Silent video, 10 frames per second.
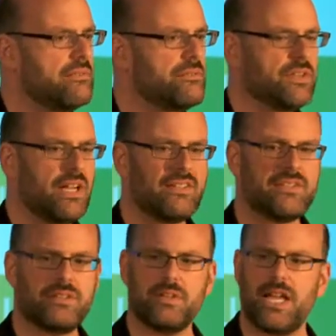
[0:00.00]
for us
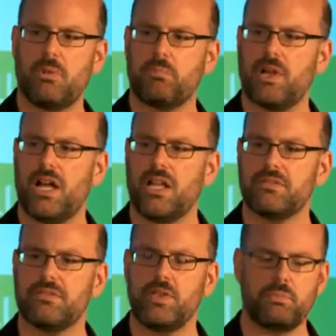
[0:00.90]
to help all
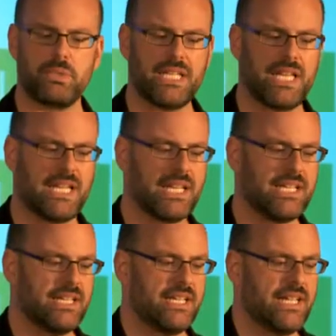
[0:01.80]
of you play
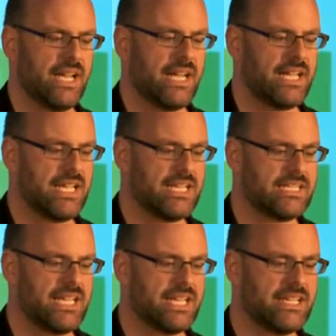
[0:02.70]
in
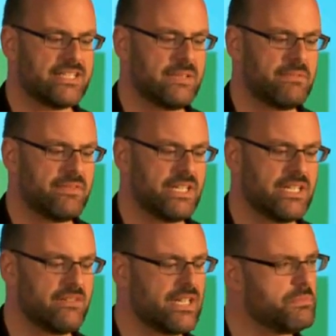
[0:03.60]
taking some of the
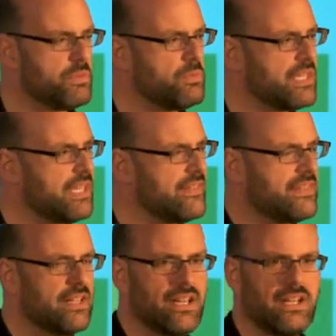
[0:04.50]
incredible work that has
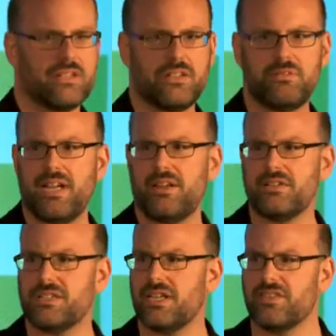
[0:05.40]
gone on
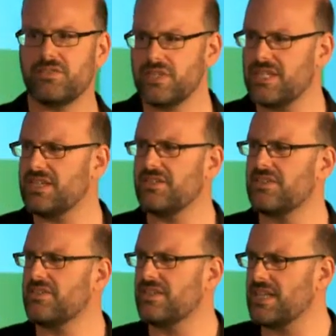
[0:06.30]
around us for
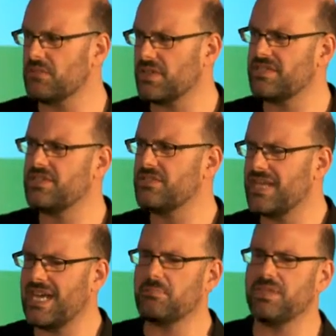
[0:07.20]
years and that will continue to
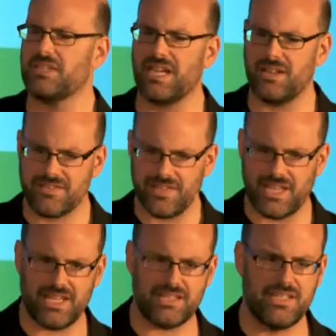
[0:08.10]
happen
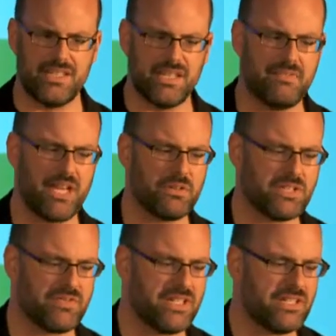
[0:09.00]
outside of our
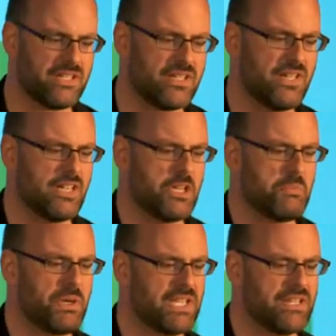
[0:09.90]
sphere,
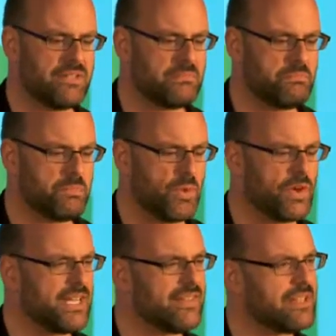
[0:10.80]
but in
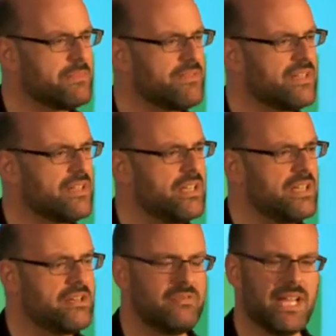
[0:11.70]
porting some of the
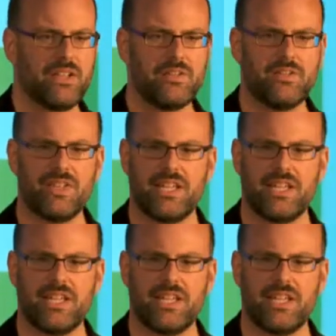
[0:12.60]
values